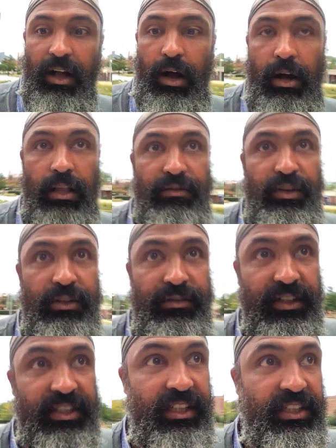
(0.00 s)
all of
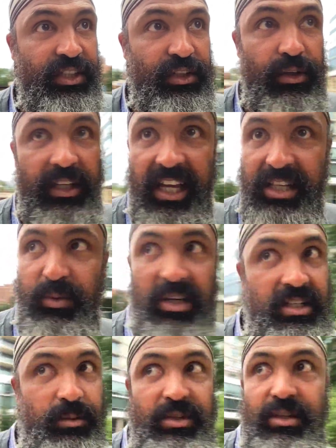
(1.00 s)
University Circle, Case
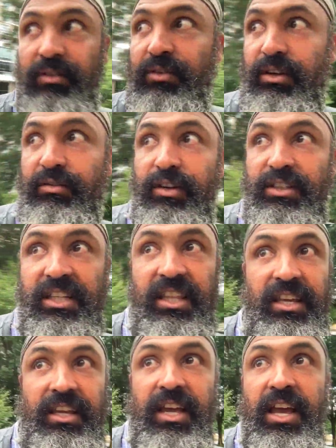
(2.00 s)
Western Reserve
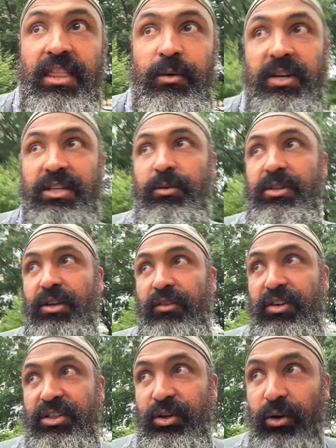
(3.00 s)
University, Western Reserve
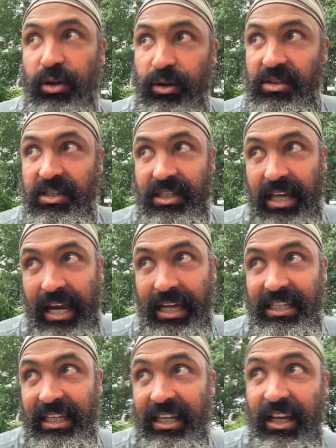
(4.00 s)
Historical
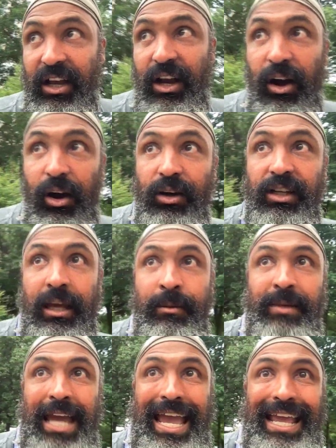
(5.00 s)
Society, all
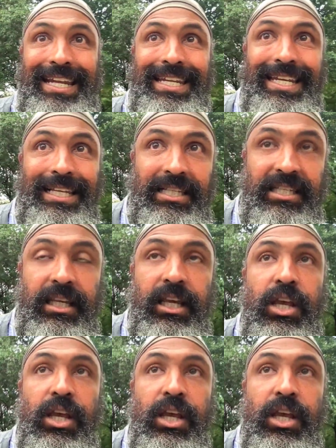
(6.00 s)
them, that, and this.